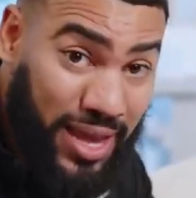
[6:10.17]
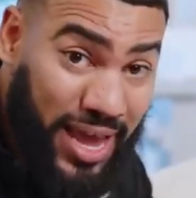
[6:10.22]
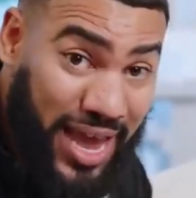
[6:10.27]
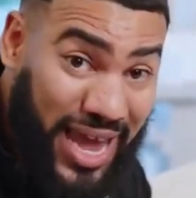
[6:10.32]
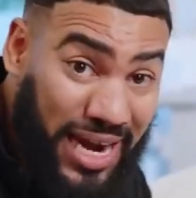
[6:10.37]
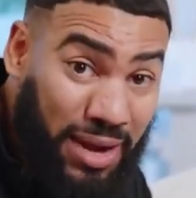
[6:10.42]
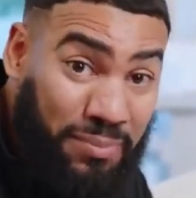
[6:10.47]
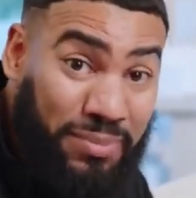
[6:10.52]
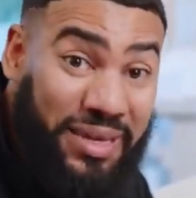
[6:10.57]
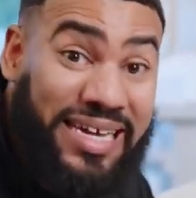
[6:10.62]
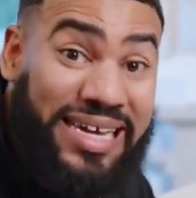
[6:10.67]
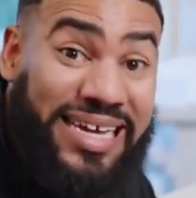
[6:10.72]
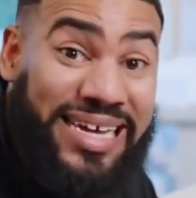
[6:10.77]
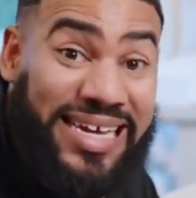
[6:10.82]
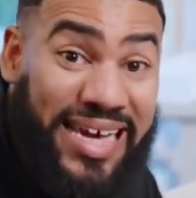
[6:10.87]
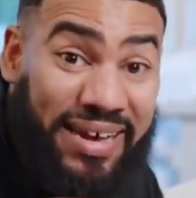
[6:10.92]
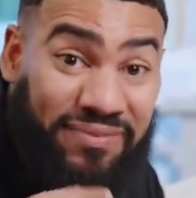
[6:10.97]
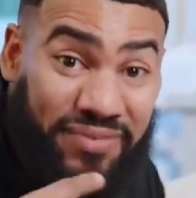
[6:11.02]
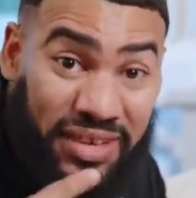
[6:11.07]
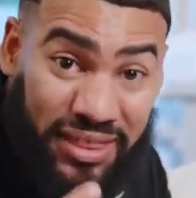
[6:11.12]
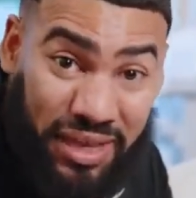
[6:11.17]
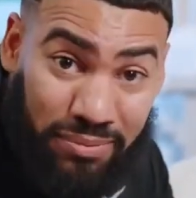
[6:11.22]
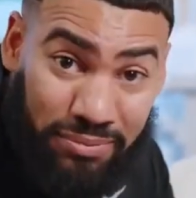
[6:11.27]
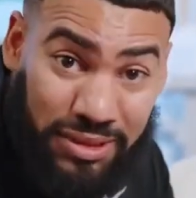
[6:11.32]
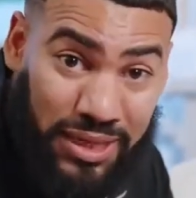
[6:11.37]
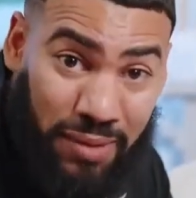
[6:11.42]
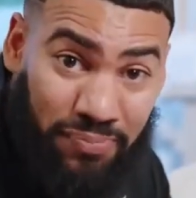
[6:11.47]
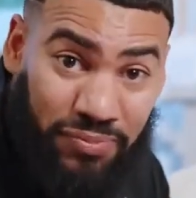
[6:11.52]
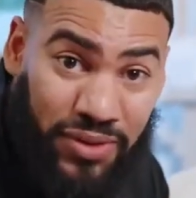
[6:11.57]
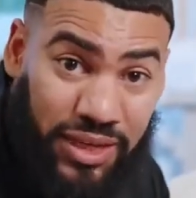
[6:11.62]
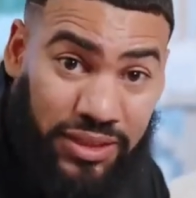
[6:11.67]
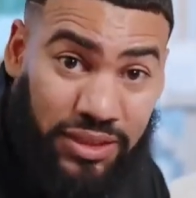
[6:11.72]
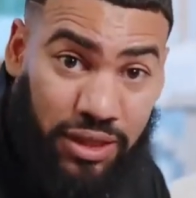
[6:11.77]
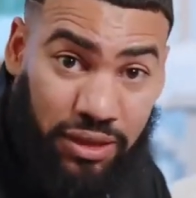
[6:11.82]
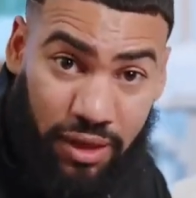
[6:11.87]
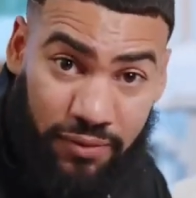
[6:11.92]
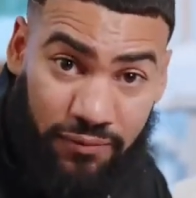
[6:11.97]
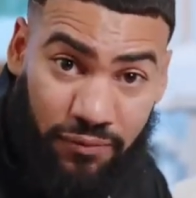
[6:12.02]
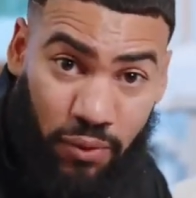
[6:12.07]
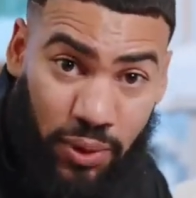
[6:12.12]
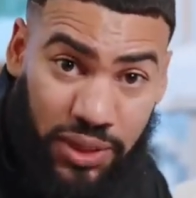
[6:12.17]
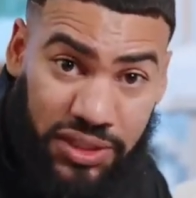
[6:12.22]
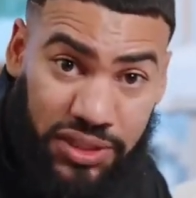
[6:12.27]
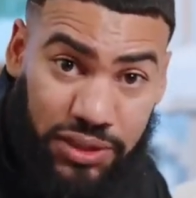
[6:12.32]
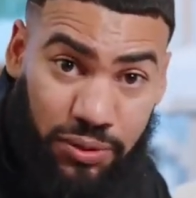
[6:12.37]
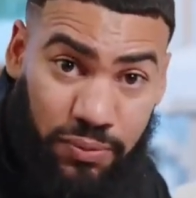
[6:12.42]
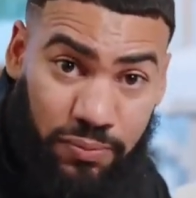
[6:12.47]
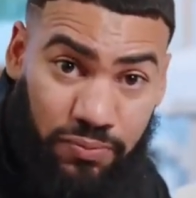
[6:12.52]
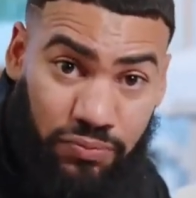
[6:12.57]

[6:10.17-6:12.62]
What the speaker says: And I'm giving them something to look forward to.